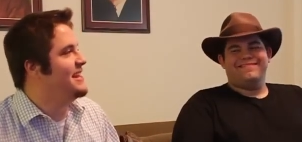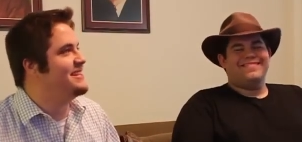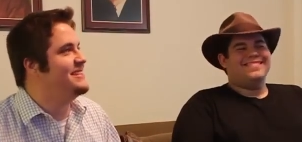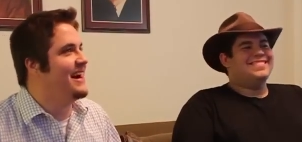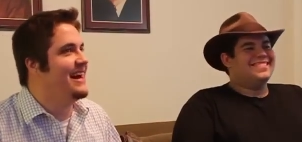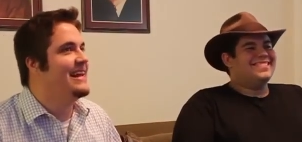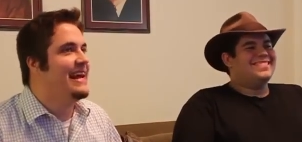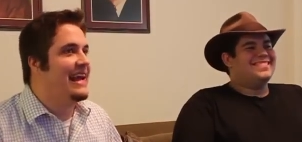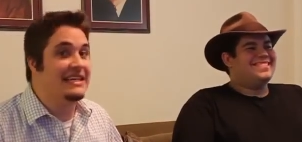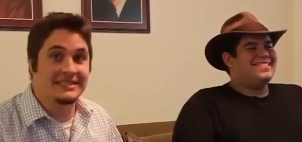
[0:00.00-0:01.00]
Speaker 1: he's not
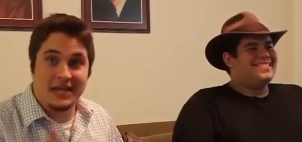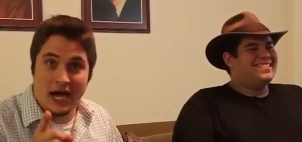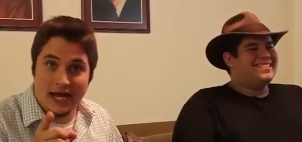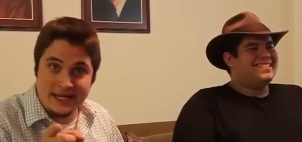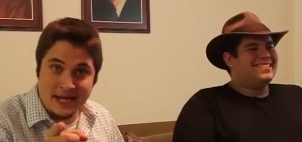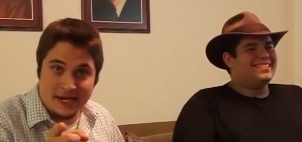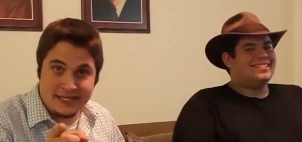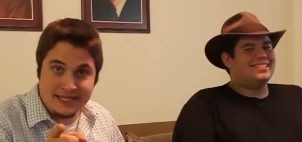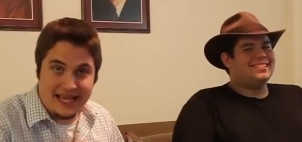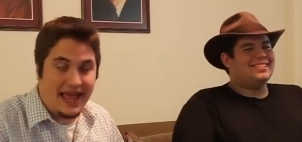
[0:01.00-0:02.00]
he's not
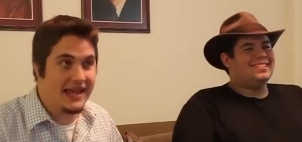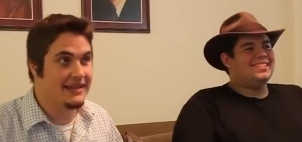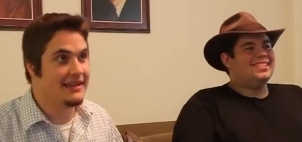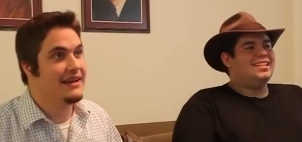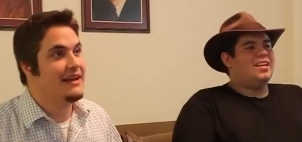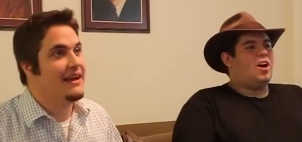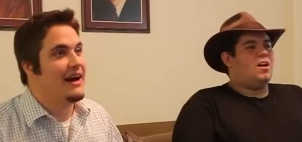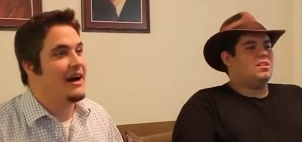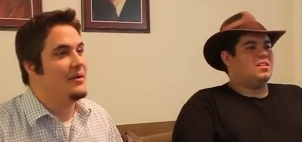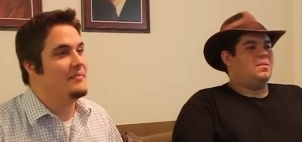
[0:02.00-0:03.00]
done yet.
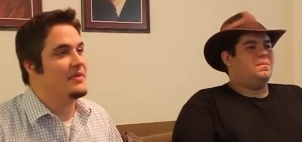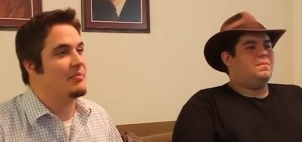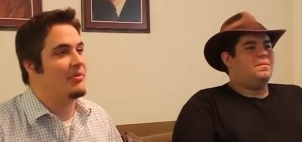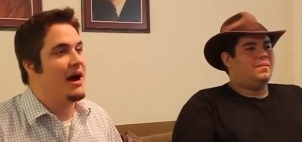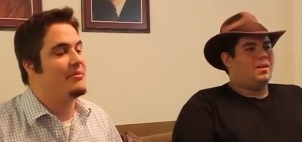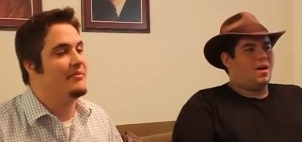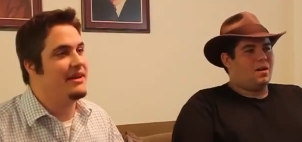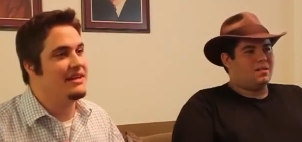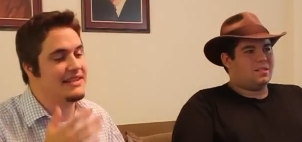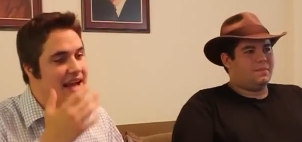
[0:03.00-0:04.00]
Awesome. Um, the problem
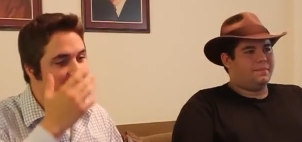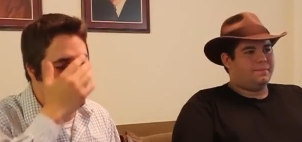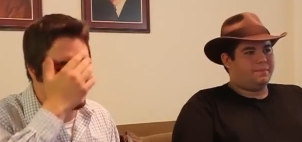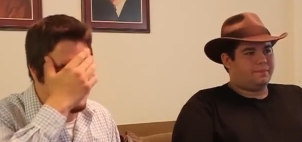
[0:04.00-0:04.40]
awesome. is I have